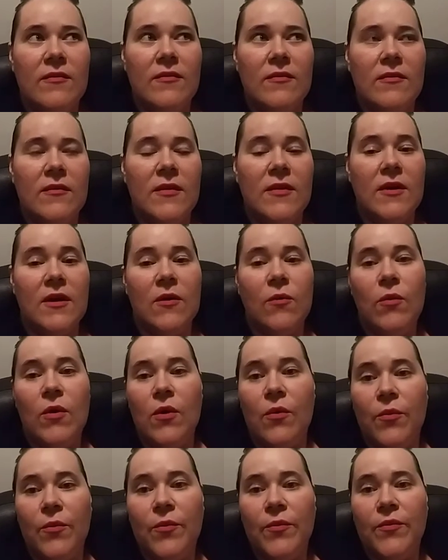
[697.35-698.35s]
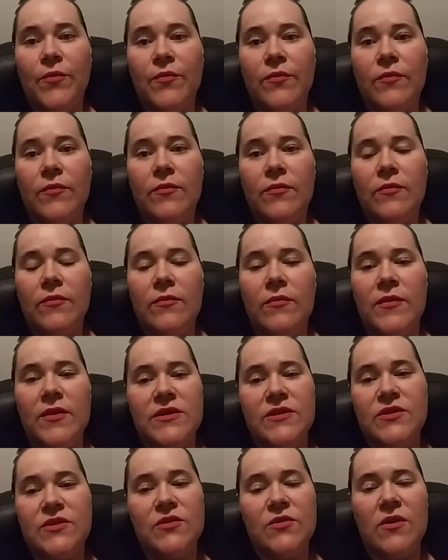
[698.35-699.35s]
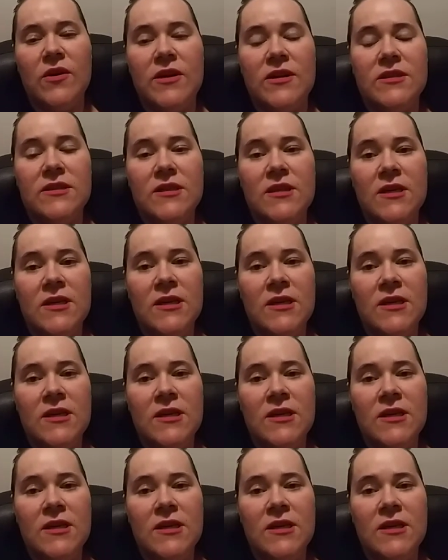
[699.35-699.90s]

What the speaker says: And I won't. It's choice.